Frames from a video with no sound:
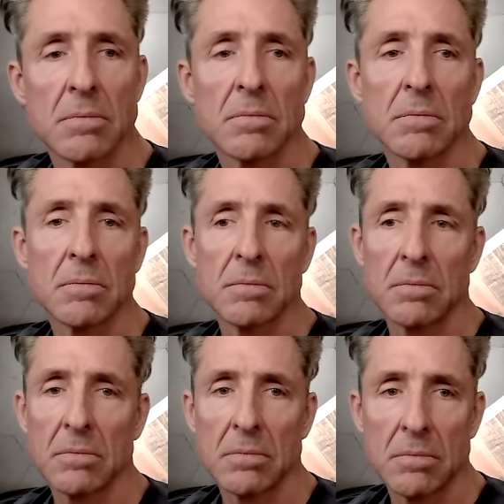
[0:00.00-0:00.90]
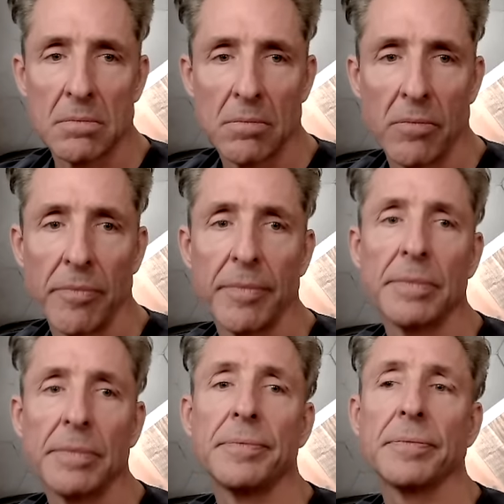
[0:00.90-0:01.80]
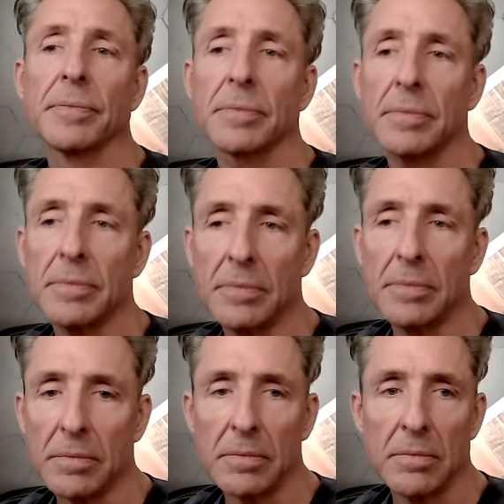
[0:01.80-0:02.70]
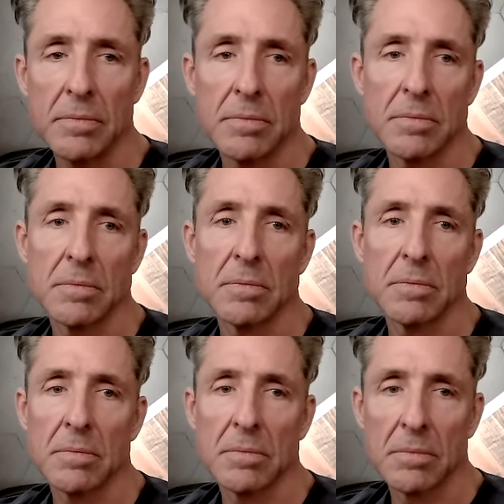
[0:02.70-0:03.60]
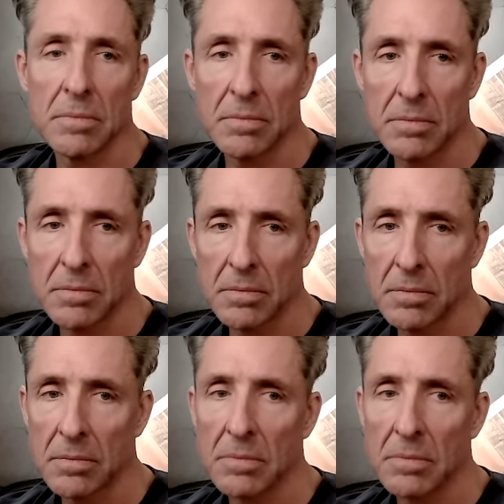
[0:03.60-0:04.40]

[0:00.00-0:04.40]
No words are spoken by the person on screen.